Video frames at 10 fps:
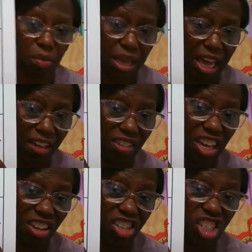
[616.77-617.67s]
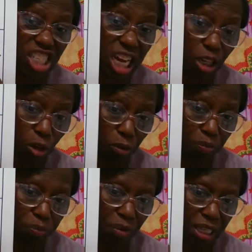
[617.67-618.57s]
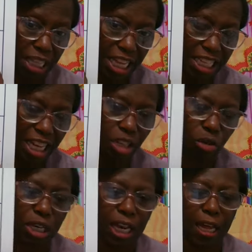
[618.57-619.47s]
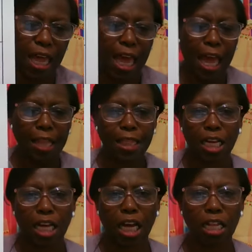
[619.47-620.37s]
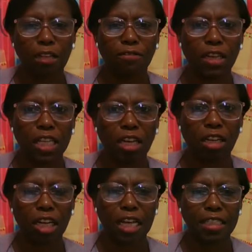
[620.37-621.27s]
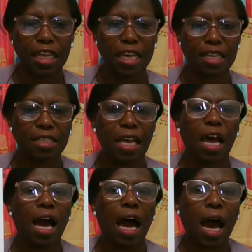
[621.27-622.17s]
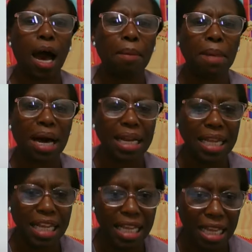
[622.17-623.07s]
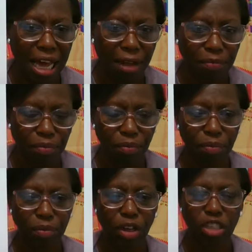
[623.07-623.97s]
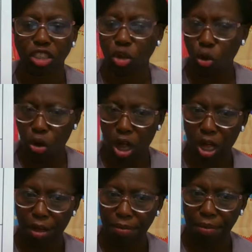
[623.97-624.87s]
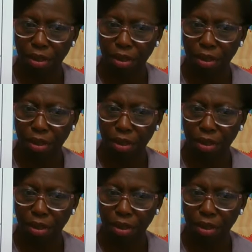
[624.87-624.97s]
that we have in here is yellow. That yellow in there. And the color for yellow, clase, is amarilla. Because it's hoja.